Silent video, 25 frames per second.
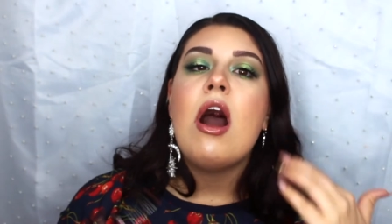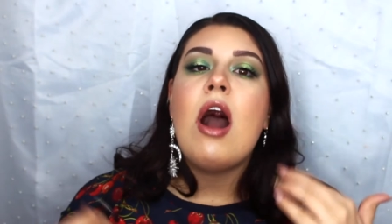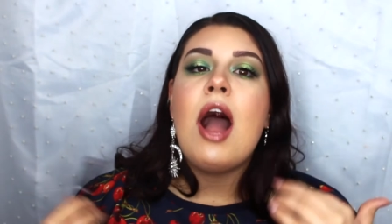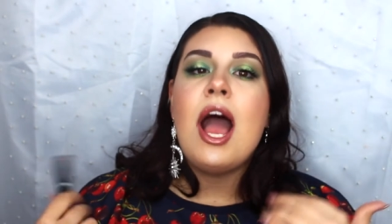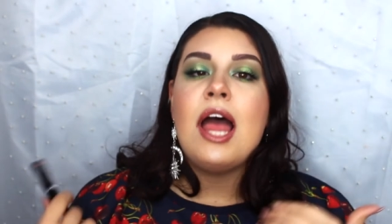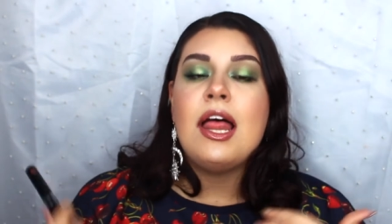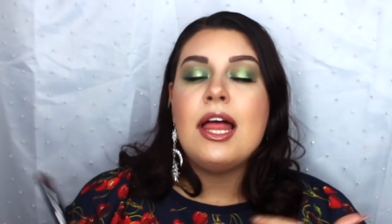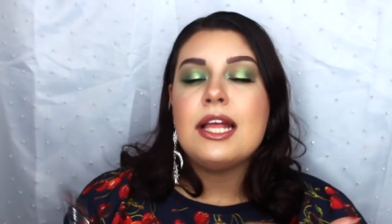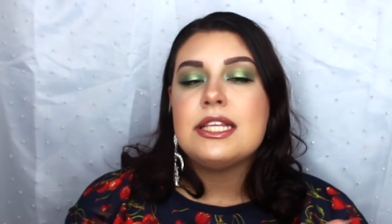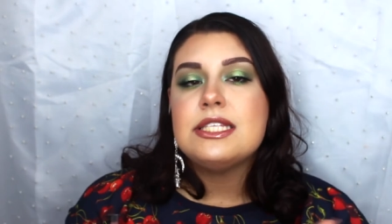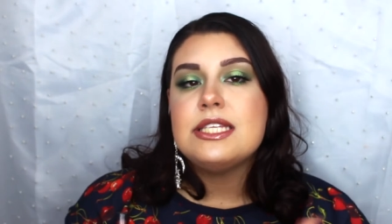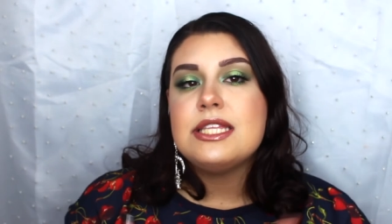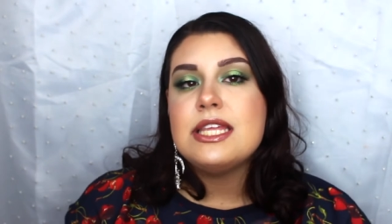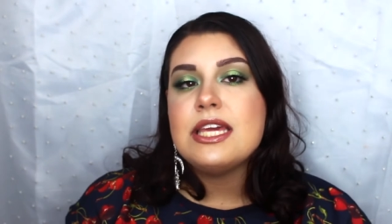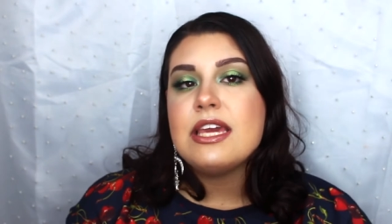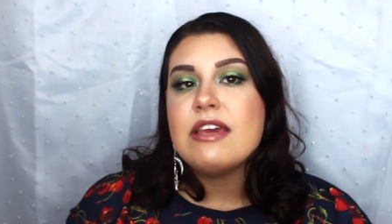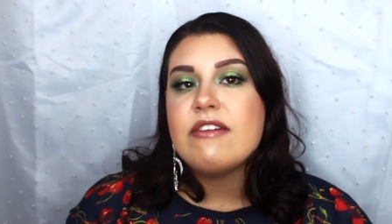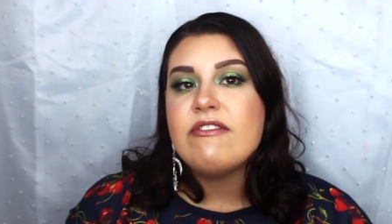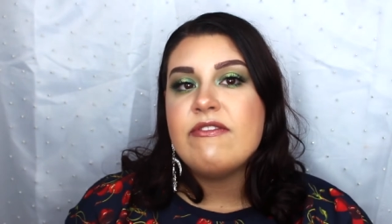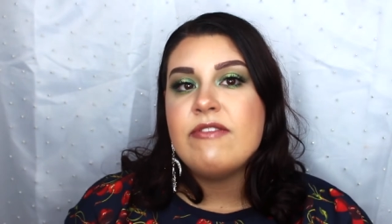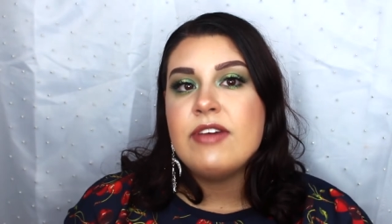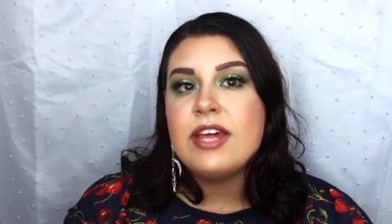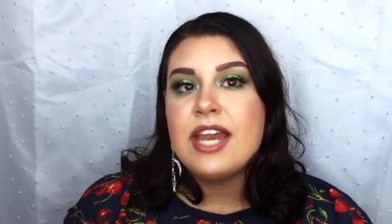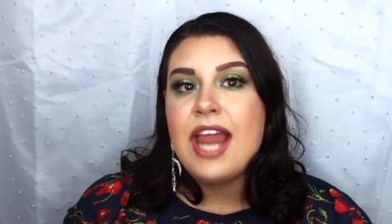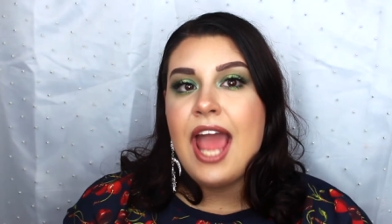I like to think
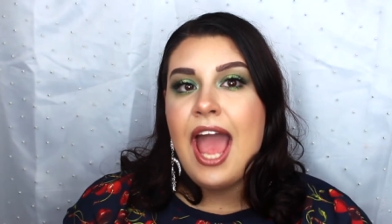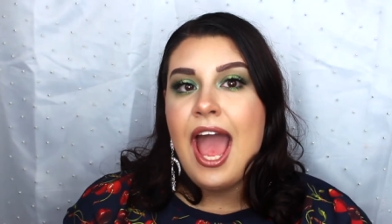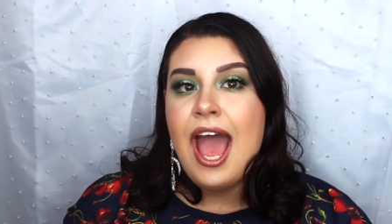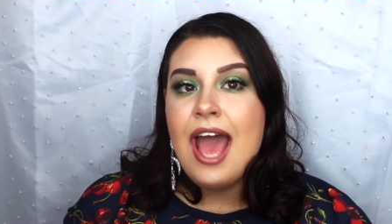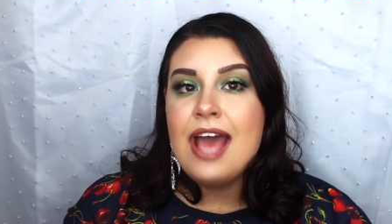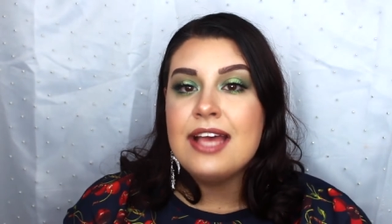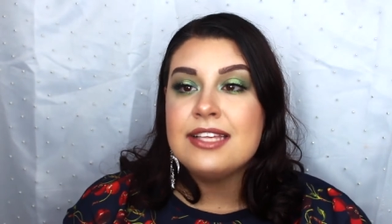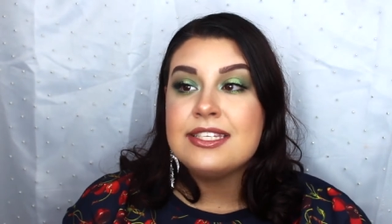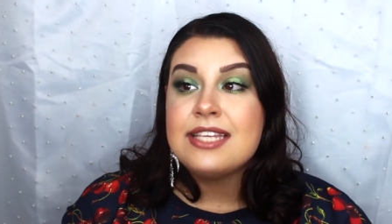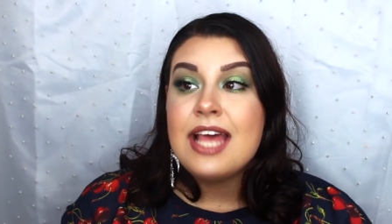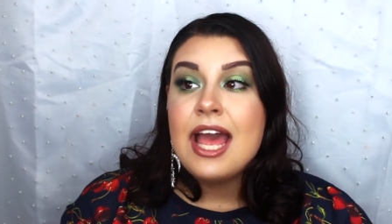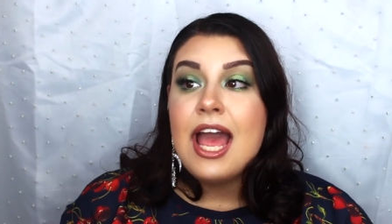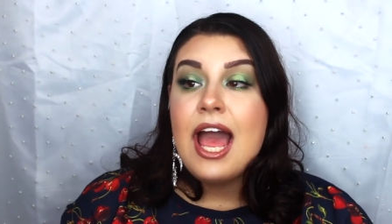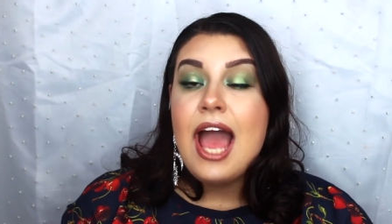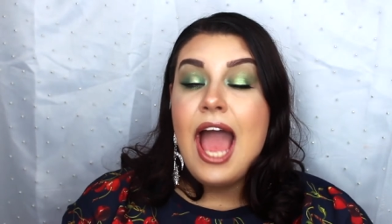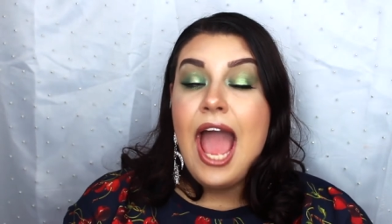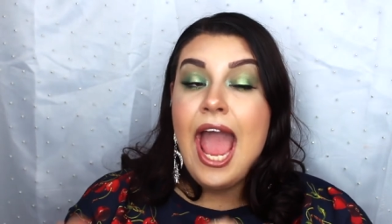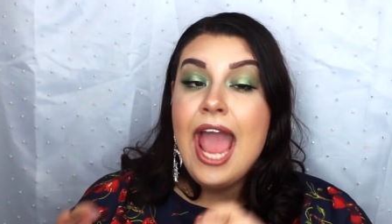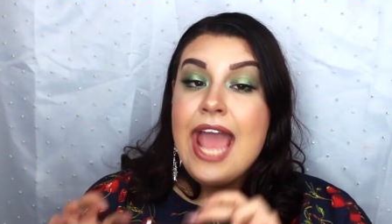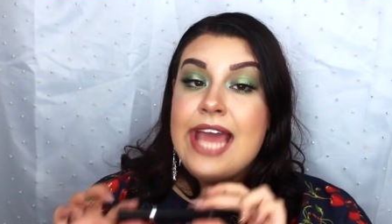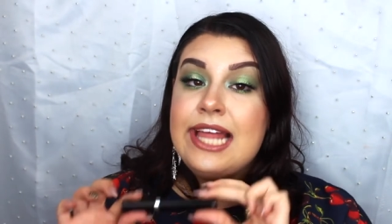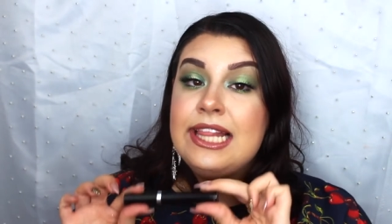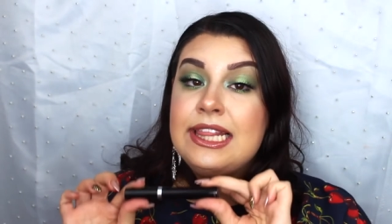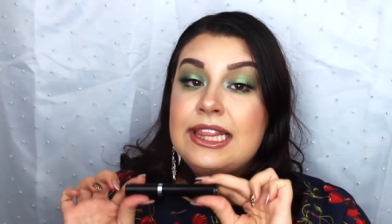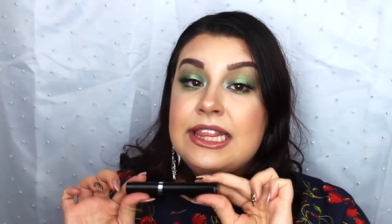of it as
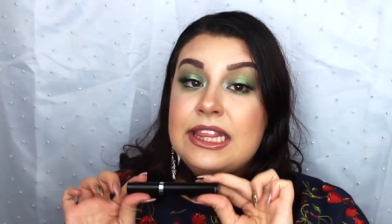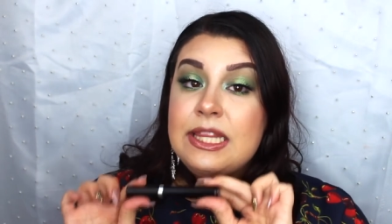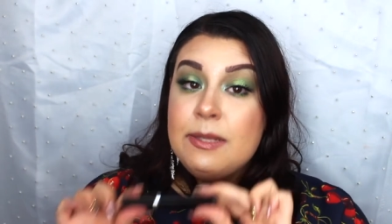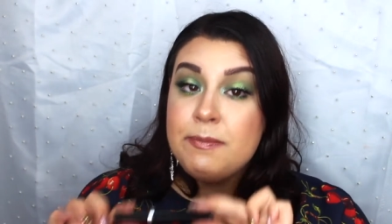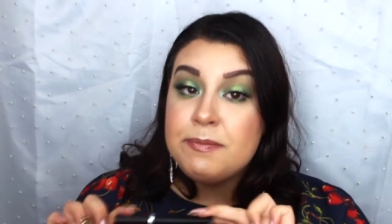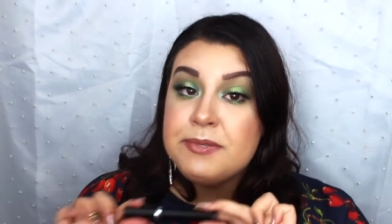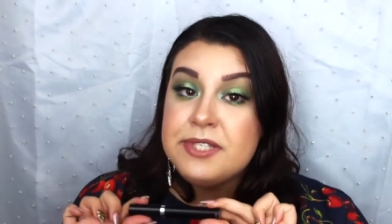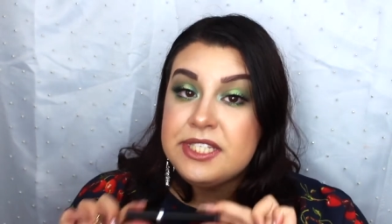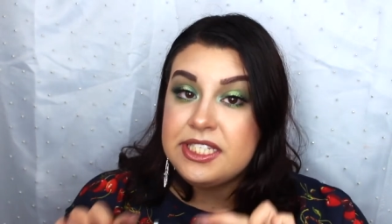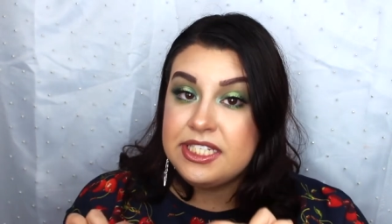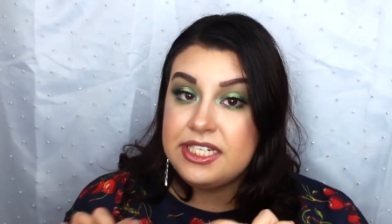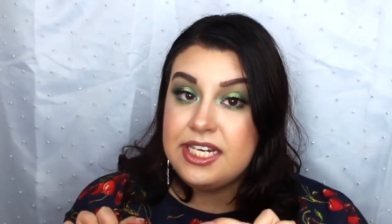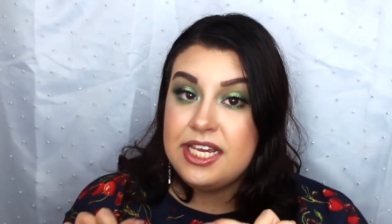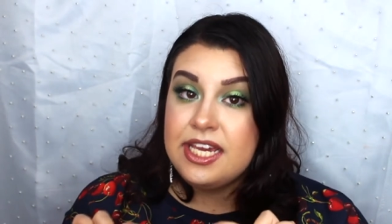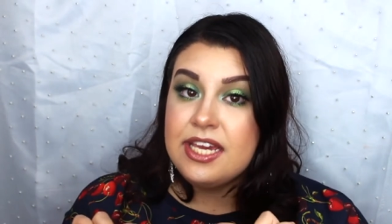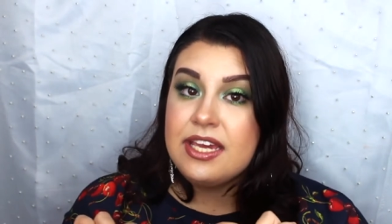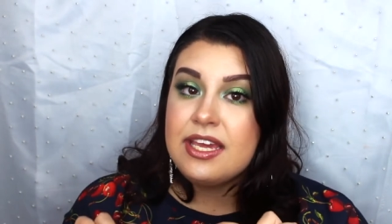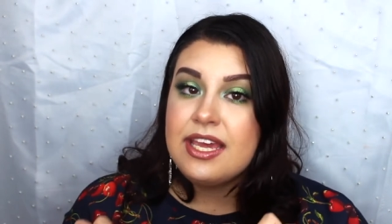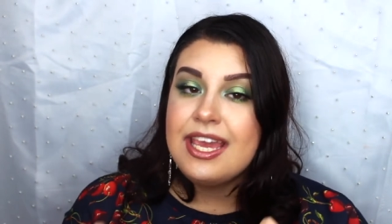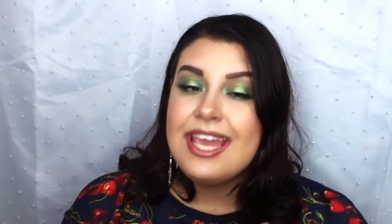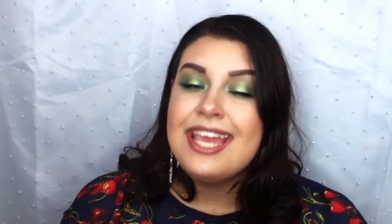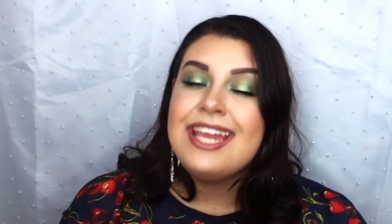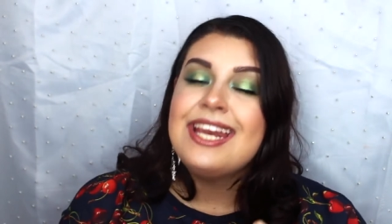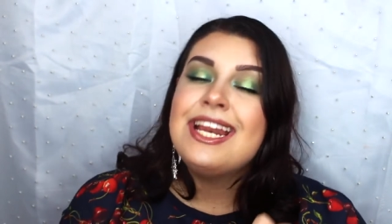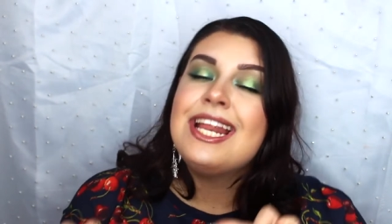a
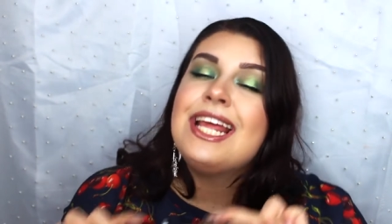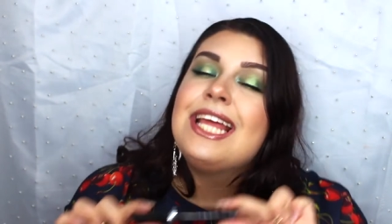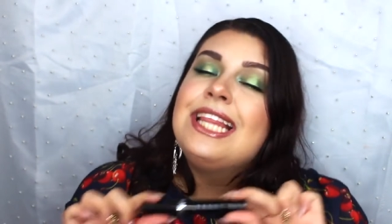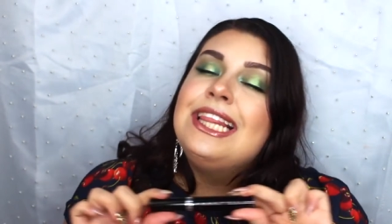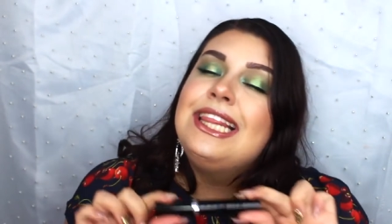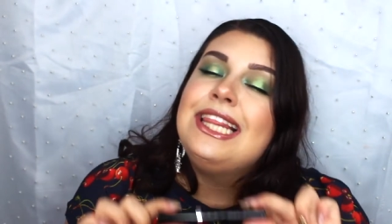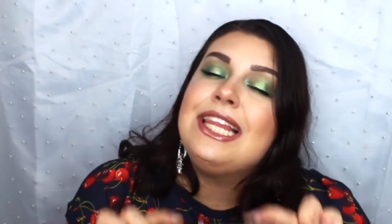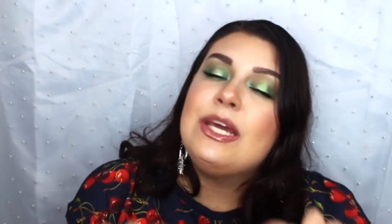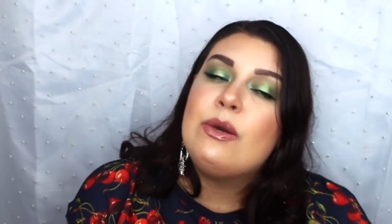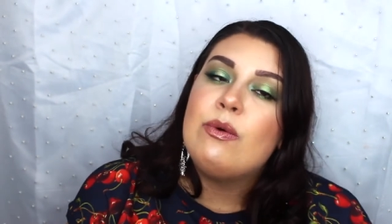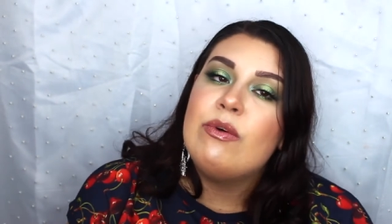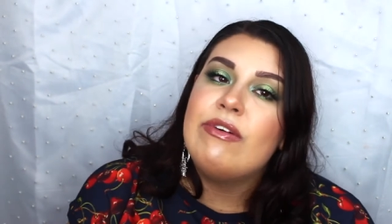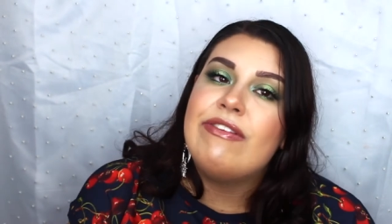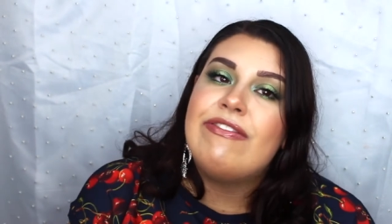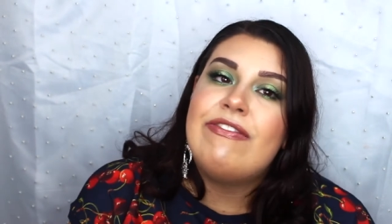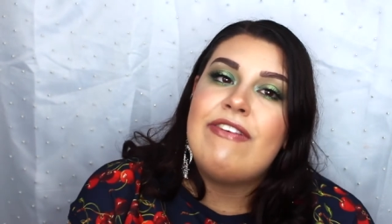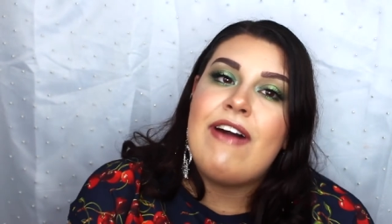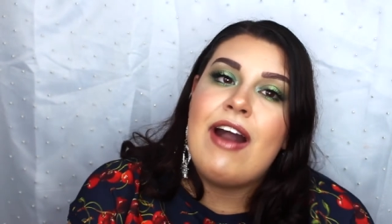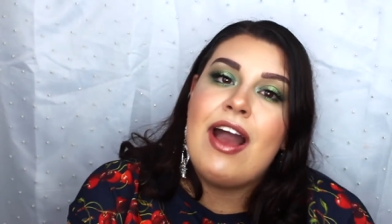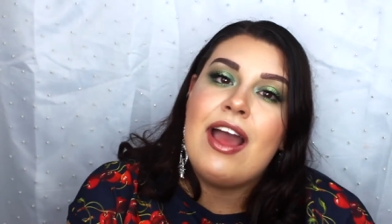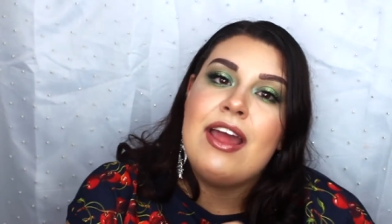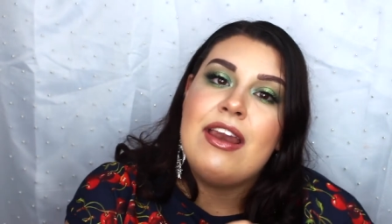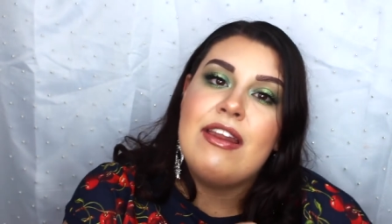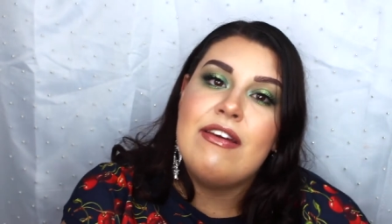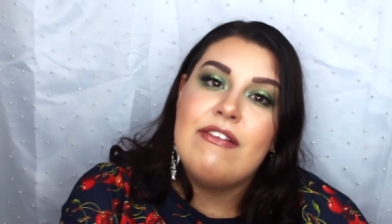lipstick in a
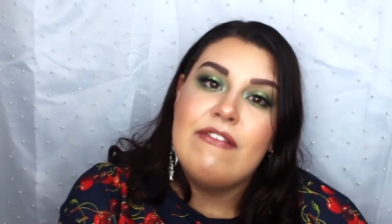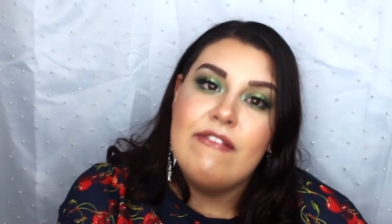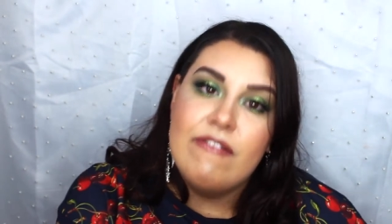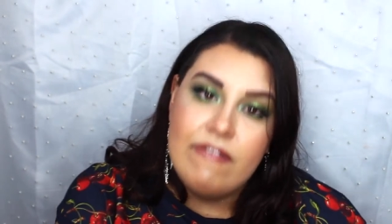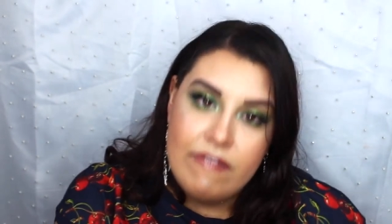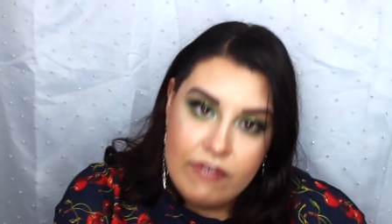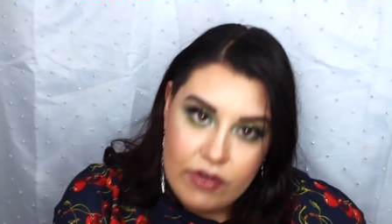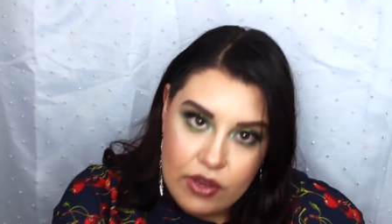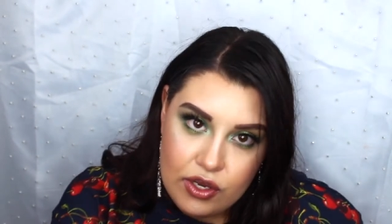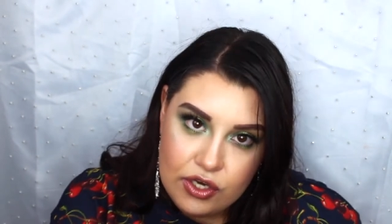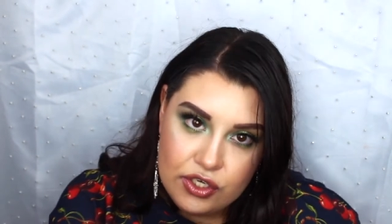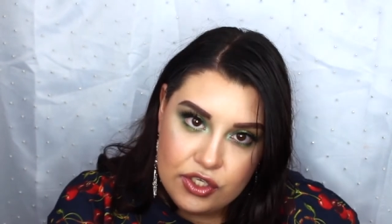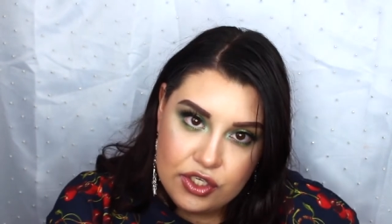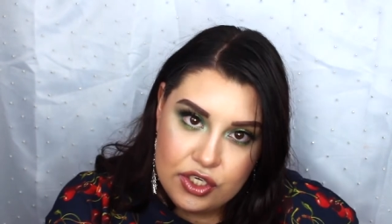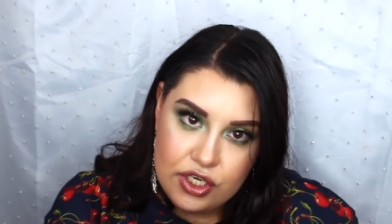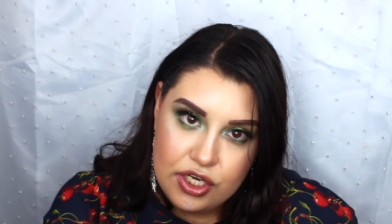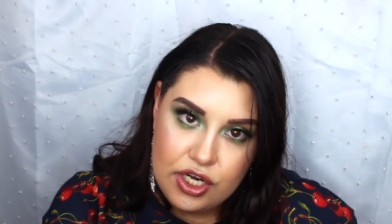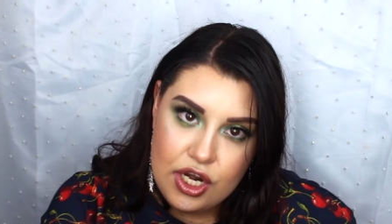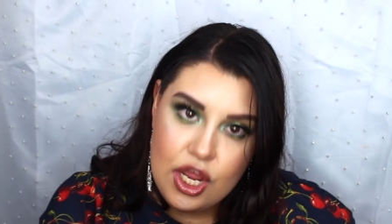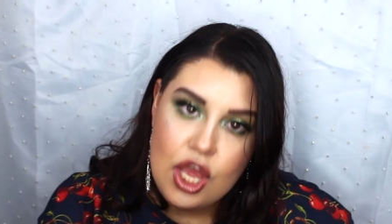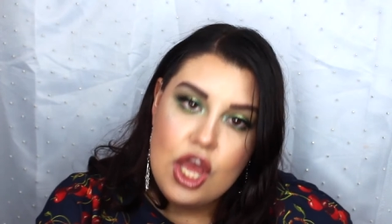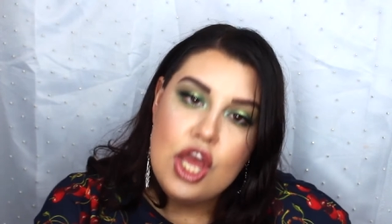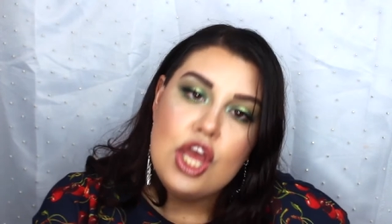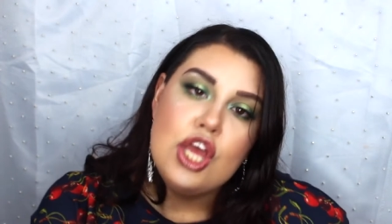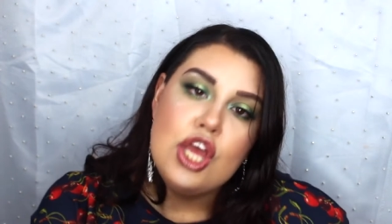liquefied version.